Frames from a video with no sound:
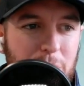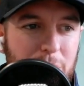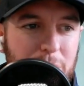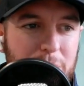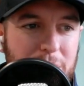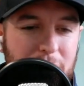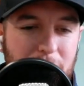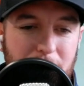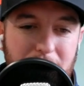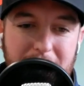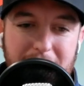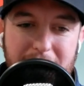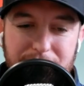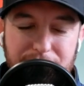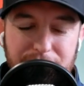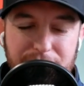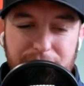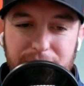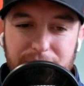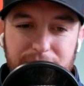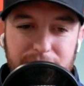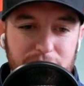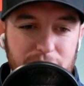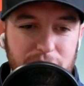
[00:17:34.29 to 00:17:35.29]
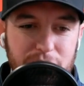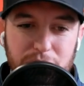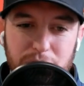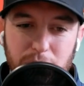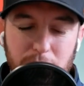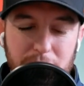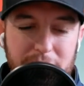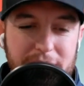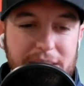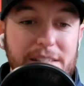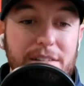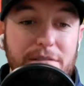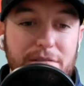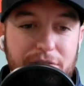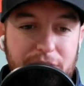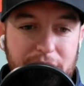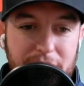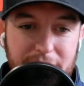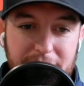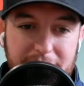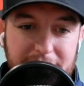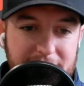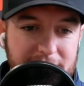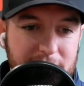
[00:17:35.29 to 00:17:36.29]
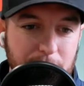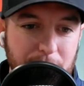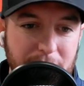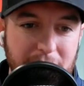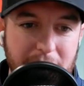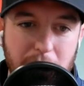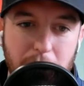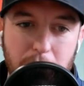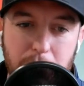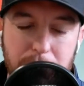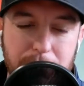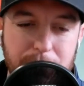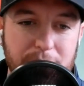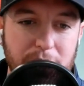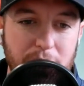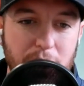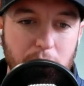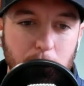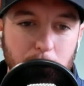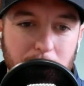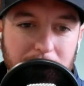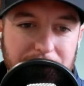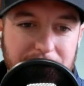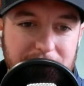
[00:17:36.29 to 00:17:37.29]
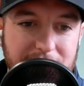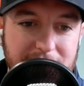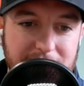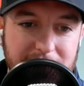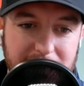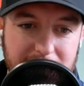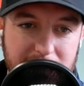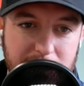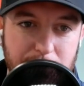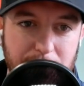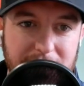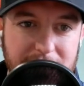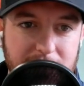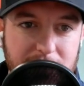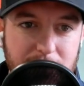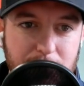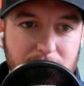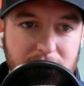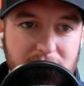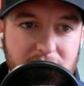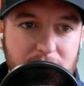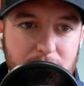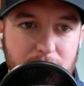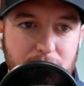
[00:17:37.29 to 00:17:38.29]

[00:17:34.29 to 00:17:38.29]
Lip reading: I have stories and feelings about, what this thing has meant to me.